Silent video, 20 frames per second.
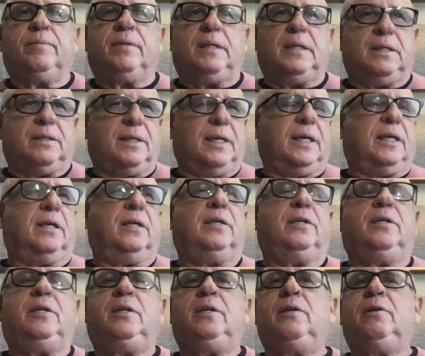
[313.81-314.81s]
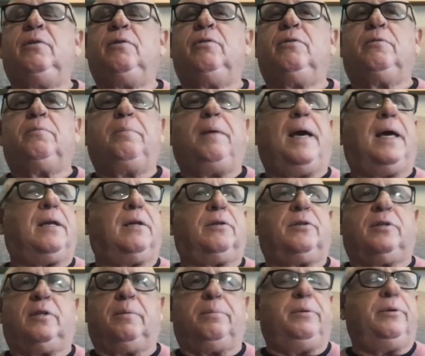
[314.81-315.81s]
it's like a huge
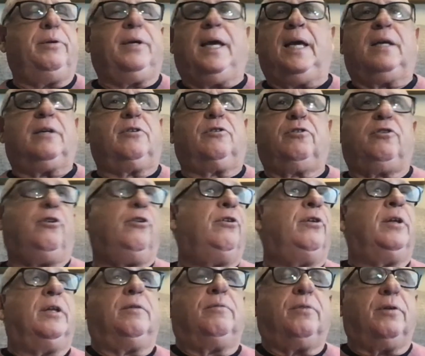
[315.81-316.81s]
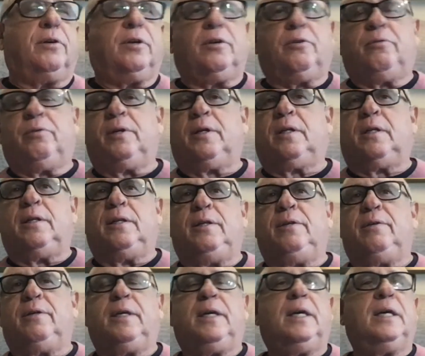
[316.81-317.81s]
battleship. You can't turn it very quickly. You
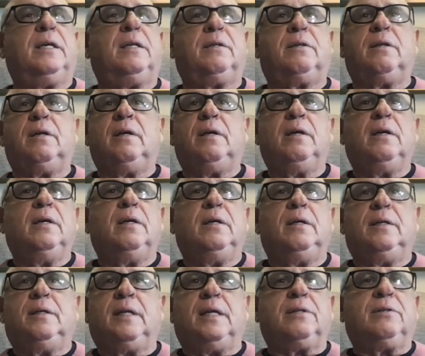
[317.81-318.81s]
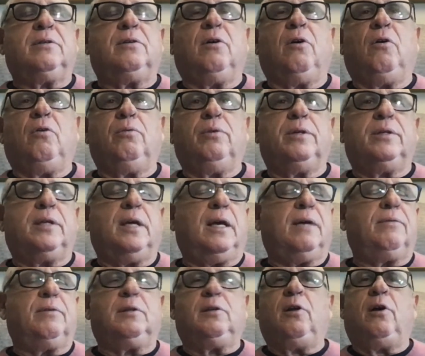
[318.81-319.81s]
can't, it doesn't always have
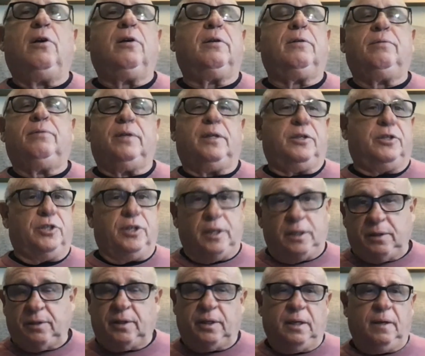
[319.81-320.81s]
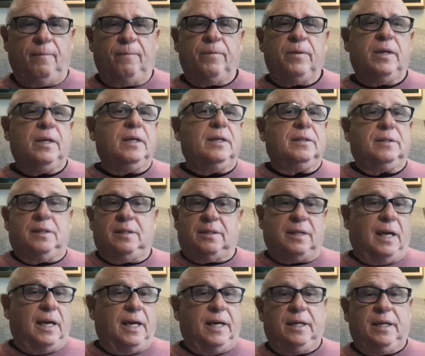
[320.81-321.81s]
a lot of agility.
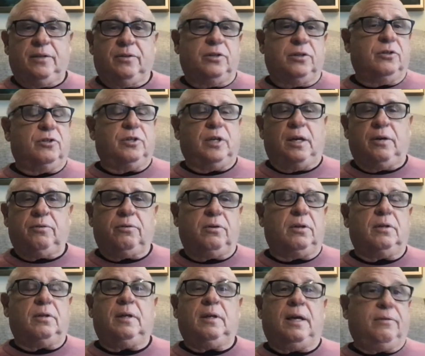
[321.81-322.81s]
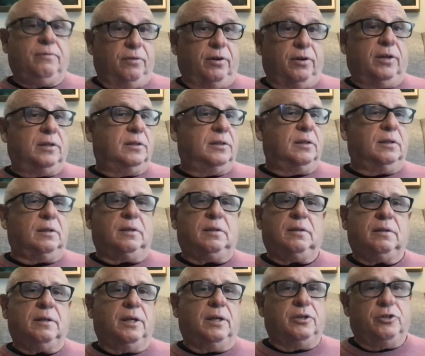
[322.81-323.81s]
Societies in general have very
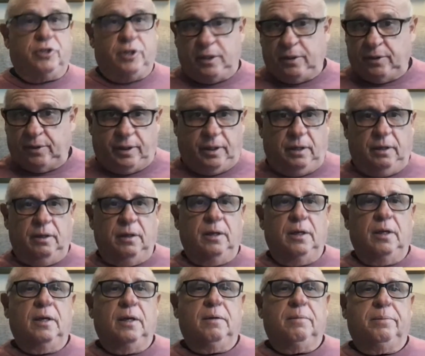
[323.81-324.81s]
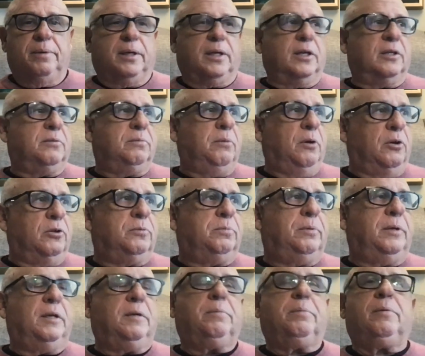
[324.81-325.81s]
little agility because most
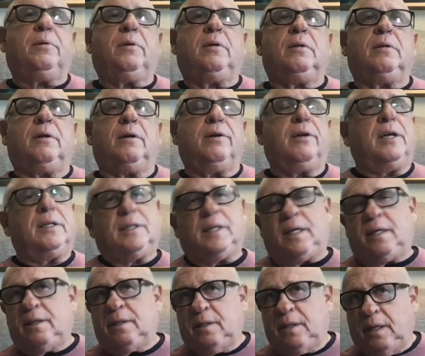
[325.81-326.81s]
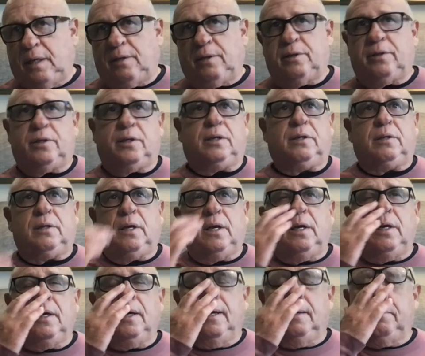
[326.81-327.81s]
people are not that intelligent
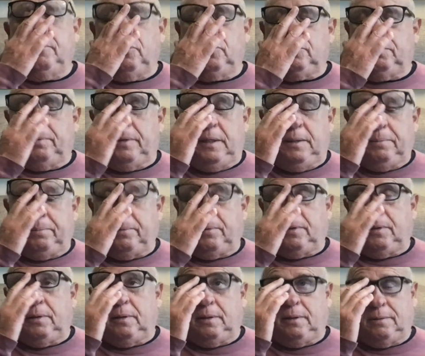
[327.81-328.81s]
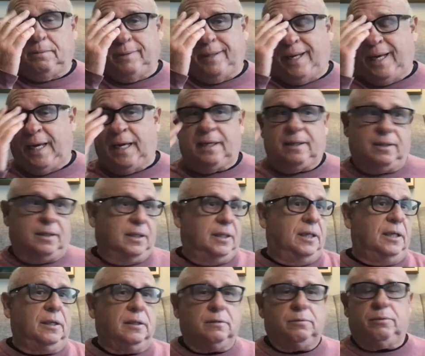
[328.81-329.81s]
and most people can't
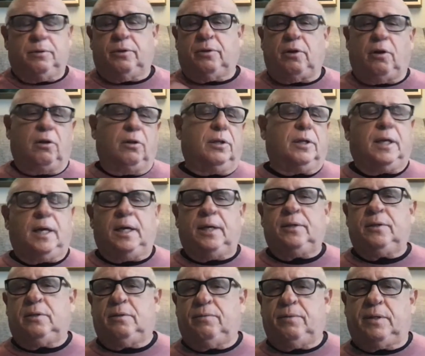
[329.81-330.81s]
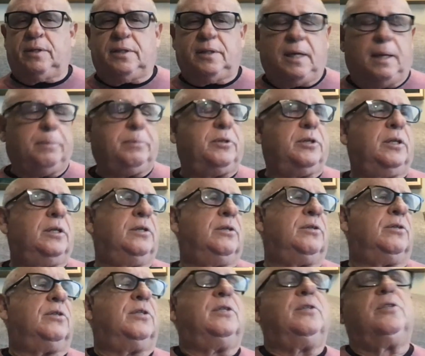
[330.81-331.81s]
deal with all kinds of
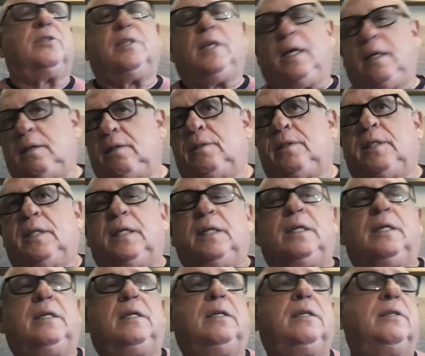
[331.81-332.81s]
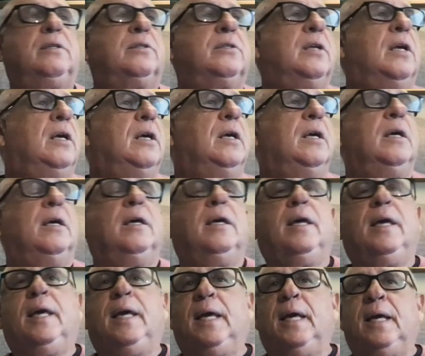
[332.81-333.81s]
exceptions and subtleties
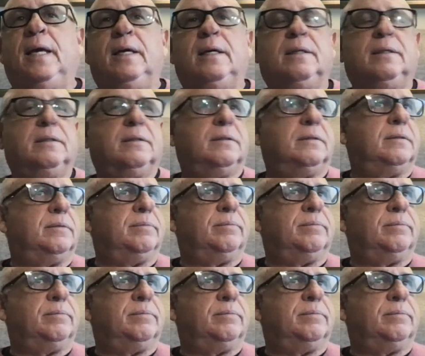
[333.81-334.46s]
and